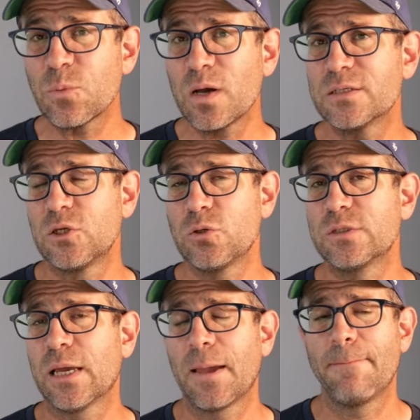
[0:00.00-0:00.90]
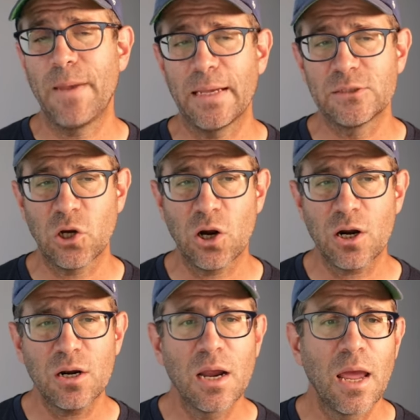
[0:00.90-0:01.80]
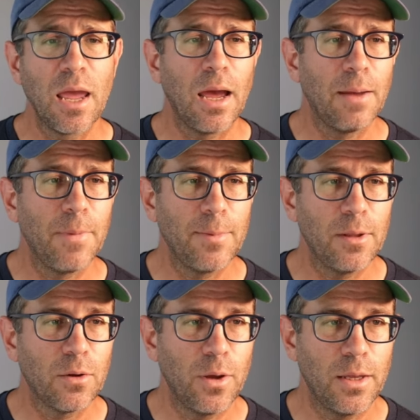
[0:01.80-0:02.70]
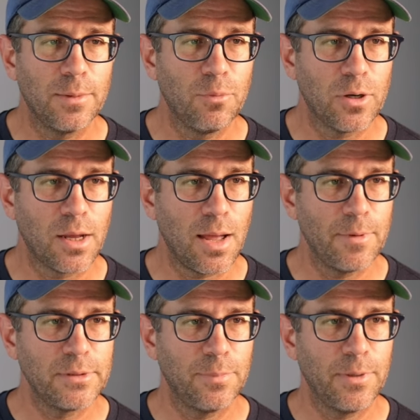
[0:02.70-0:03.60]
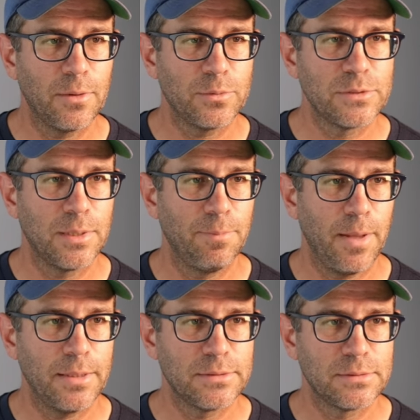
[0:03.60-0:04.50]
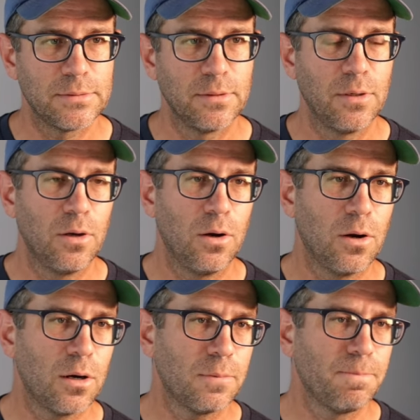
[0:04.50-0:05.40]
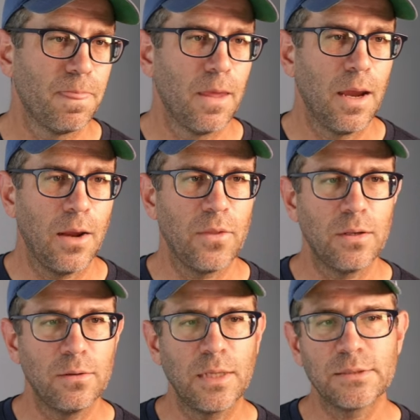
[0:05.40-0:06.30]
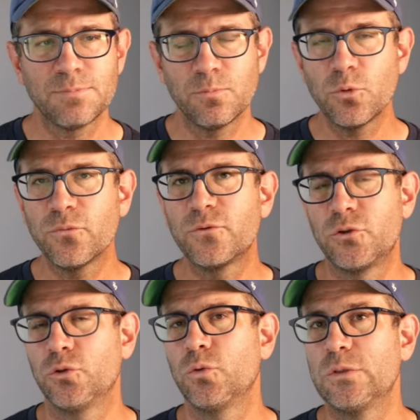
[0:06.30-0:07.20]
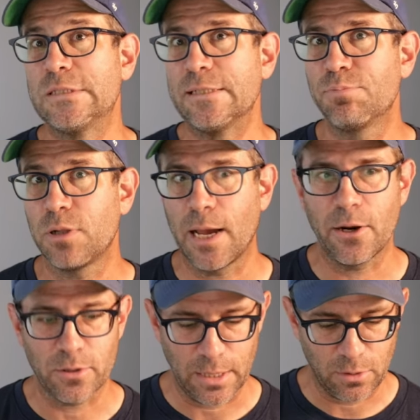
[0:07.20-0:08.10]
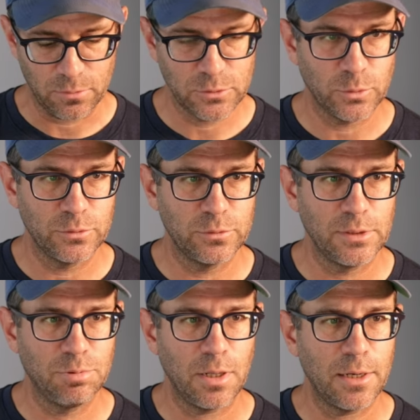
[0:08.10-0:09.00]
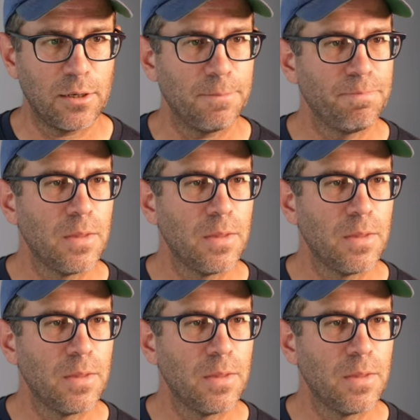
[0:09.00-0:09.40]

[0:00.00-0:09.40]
was using base R. Uh, maybe I'll go ahead and put a comment up here. We'll say base R. And then let's move to dplyr now. So we'll do dplyr.